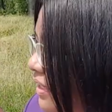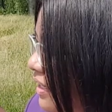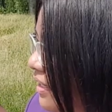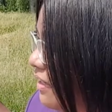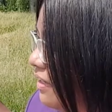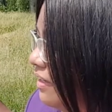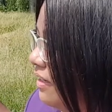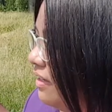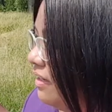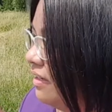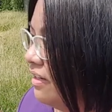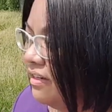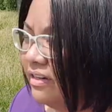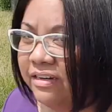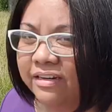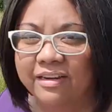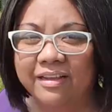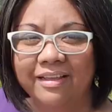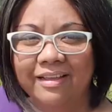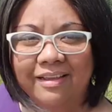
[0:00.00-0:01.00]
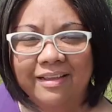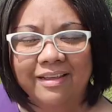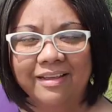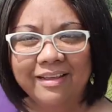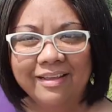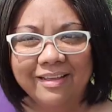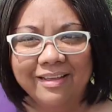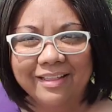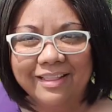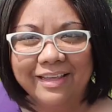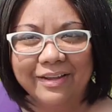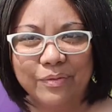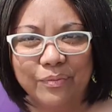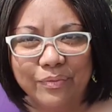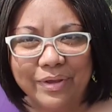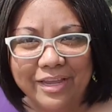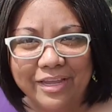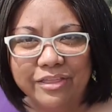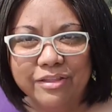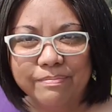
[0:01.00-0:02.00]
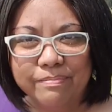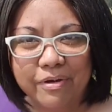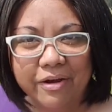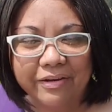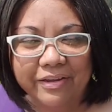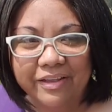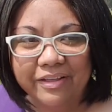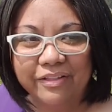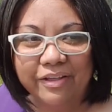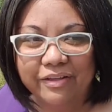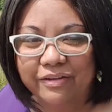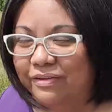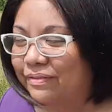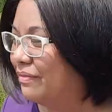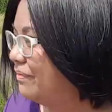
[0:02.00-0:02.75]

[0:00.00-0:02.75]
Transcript: there, like way in the parking lot,